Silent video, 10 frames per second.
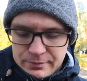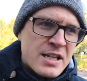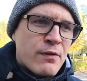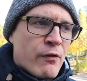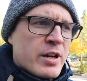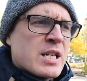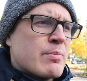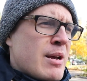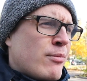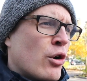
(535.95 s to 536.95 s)
As for Finnish
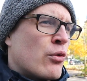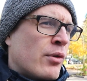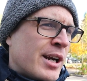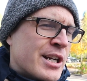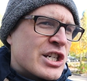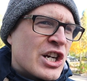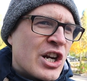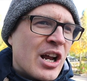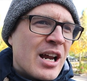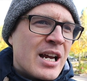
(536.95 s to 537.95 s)
people,
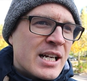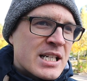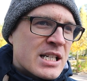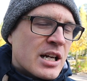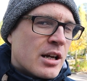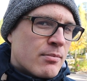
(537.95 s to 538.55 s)
religion is